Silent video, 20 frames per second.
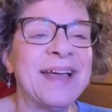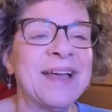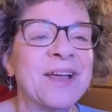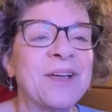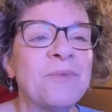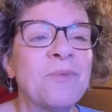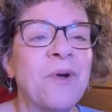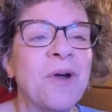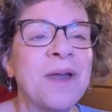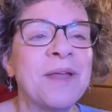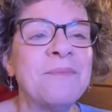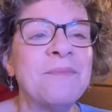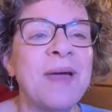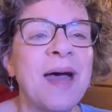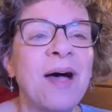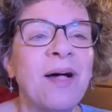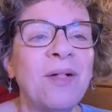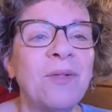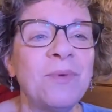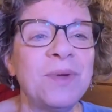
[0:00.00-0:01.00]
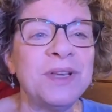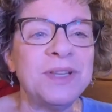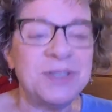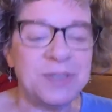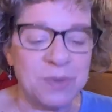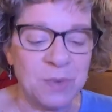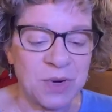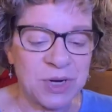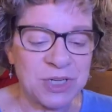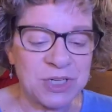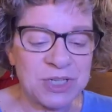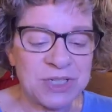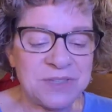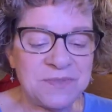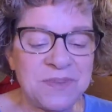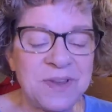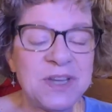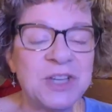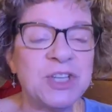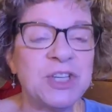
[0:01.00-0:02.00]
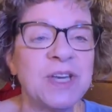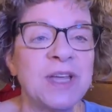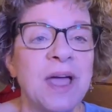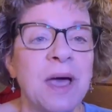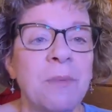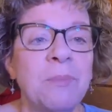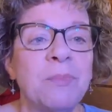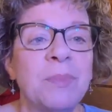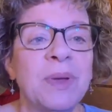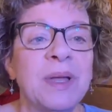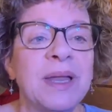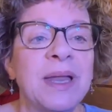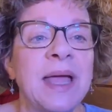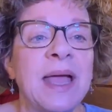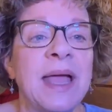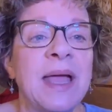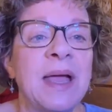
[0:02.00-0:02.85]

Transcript: Good morning, Mel. We're just finishing up, but